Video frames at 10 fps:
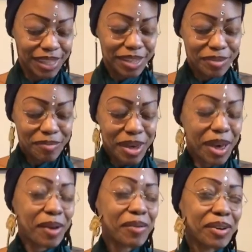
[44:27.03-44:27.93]

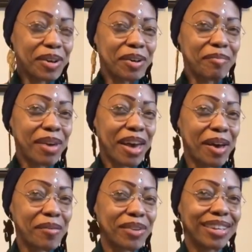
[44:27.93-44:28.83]
Power.
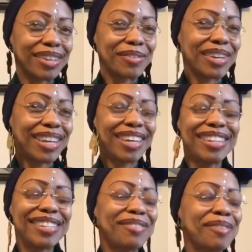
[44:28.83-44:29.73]
What
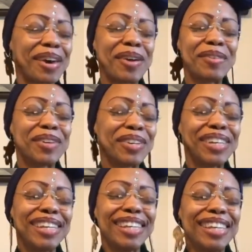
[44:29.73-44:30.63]
is the power?
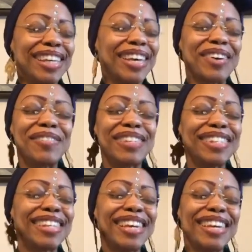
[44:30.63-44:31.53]
I'm
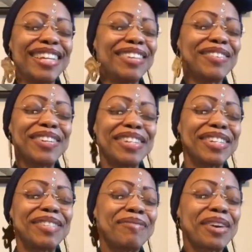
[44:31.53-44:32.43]
excited. What is
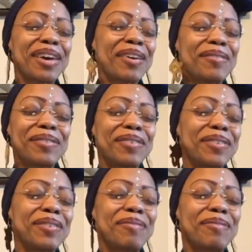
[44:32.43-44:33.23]
the power?